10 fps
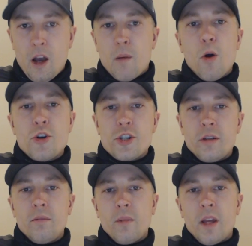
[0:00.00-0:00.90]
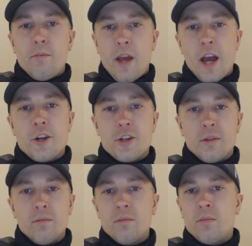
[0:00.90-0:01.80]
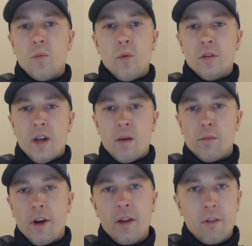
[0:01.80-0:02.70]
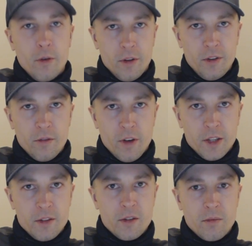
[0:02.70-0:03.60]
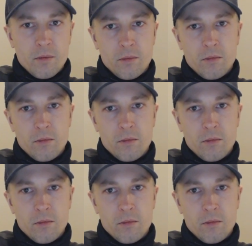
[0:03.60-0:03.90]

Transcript: Emotion and passion will not break through his defense,